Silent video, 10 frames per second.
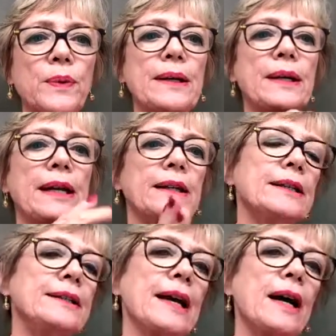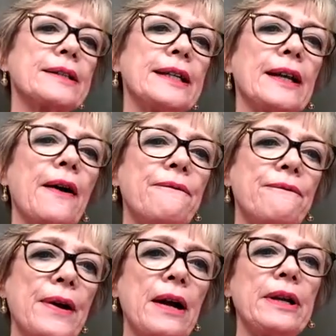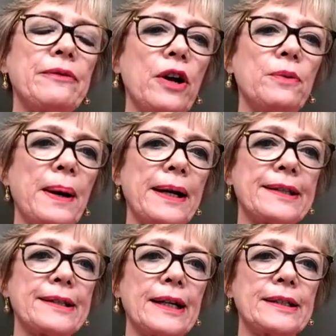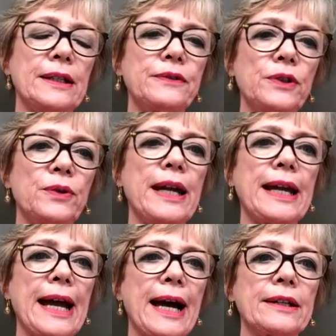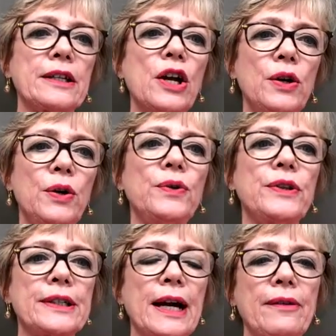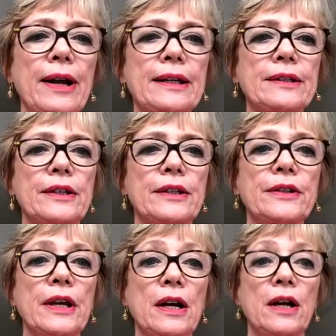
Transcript: we conducted a very robust study of looking at who the directors